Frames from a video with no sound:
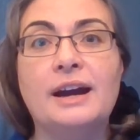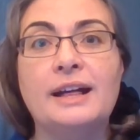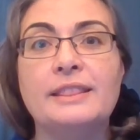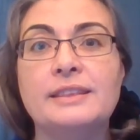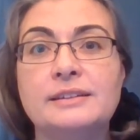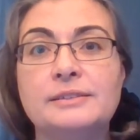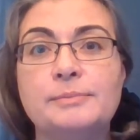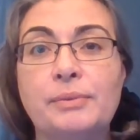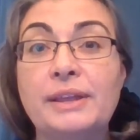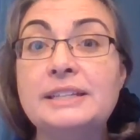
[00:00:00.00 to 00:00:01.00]

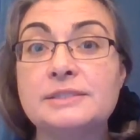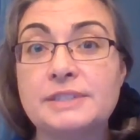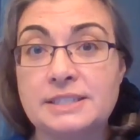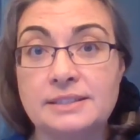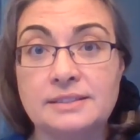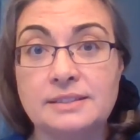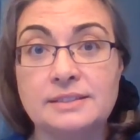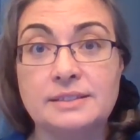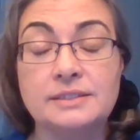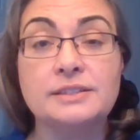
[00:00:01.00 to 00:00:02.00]
the planes of
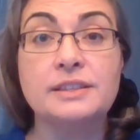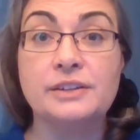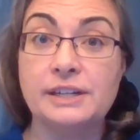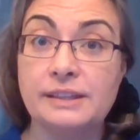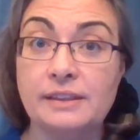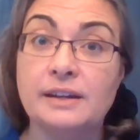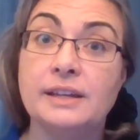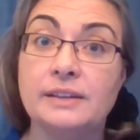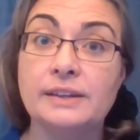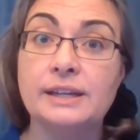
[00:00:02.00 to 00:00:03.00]
existence is Etherian theta
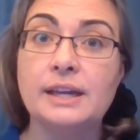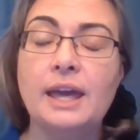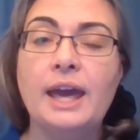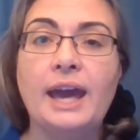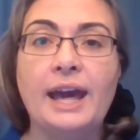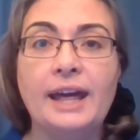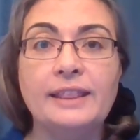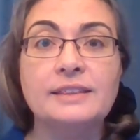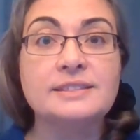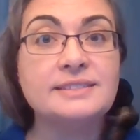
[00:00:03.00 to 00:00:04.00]
healing.
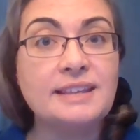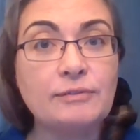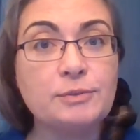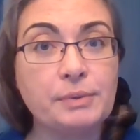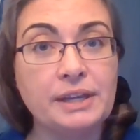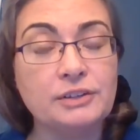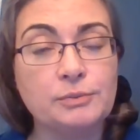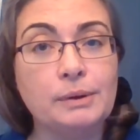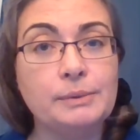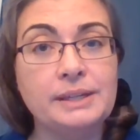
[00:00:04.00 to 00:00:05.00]
And the seventh plane is what